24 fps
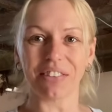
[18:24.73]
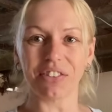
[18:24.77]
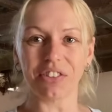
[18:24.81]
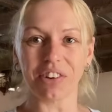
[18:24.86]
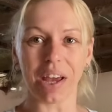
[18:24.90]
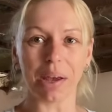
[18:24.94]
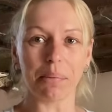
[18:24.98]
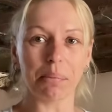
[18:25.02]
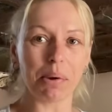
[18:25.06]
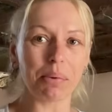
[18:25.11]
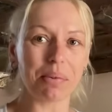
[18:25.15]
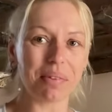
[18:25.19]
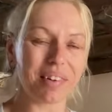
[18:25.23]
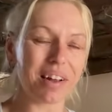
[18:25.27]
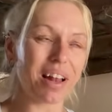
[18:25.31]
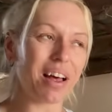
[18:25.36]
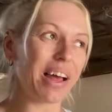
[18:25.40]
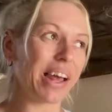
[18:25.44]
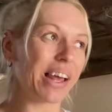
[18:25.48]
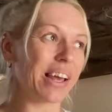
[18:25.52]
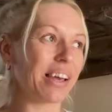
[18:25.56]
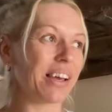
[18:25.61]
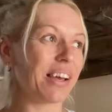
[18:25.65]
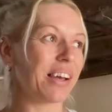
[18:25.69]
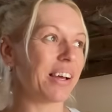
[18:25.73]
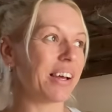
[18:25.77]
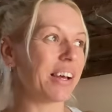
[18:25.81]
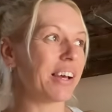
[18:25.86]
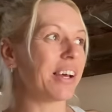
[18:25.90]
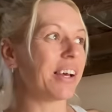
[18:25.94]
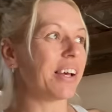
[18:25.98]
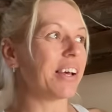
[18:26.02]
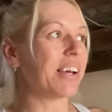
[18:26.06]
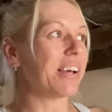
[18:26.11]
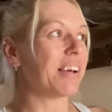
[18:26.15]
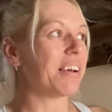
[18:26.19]
Jamie was like
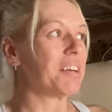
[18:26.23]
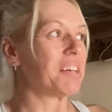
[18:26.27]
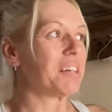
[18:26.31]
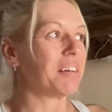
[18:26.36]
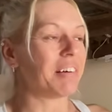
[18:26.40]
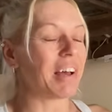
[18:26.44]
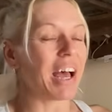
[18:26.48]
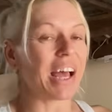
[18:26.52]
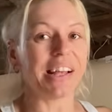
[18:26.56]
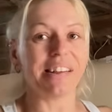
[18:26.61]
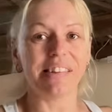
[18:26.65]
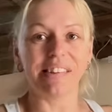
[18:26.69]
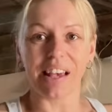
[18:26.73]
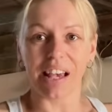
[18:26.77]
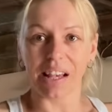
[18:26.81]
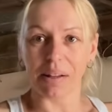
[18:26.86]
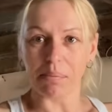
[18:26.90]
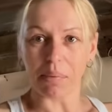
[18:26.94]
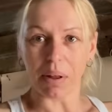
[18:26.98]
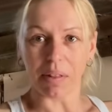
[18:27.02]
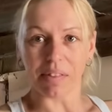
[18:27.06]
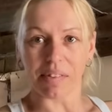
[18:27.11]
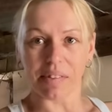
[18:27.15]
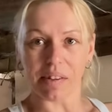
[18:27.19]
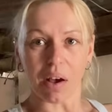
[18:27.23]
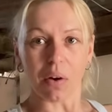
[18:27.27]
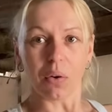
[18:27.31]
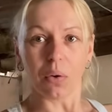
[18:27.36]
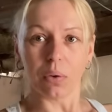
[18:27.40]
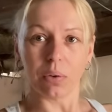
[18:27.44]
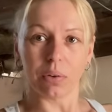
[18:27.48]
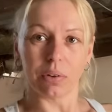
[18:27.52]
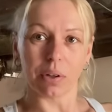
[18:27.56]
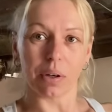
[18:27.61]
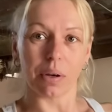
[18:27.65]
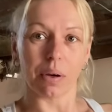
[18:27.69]
18 months
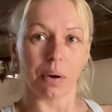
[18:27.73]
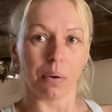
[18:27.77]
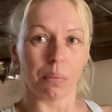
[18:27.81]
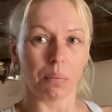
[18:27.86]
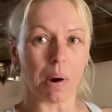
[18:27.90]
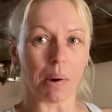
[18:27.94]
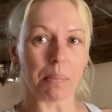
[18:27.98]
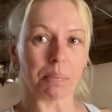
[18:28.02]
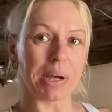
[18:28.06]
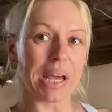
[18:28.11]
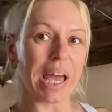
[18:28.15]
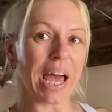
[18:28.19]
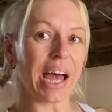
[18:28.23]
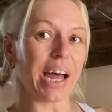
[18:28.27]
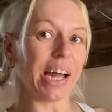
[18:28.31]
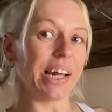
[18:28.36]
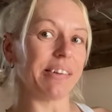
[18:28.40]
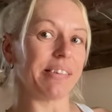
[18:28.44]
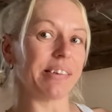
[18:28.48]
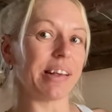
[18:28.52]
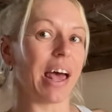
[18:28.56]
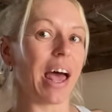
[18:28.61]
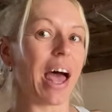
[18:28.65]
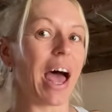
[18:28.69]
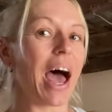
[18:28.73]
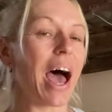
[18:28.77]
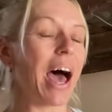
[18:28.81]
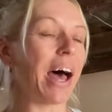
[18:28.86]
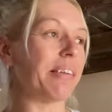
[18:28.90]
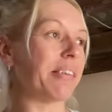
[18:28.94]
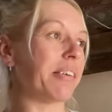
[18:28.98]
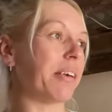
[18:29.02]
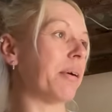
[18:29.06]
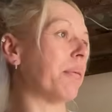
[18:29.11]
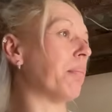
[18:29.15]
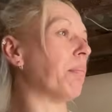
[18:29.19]
old when we had
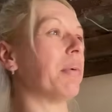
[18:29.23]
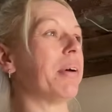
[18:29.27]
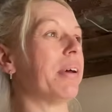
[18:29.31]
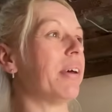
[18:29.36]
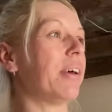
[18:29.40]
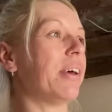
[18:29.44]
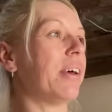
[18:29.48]
Adam.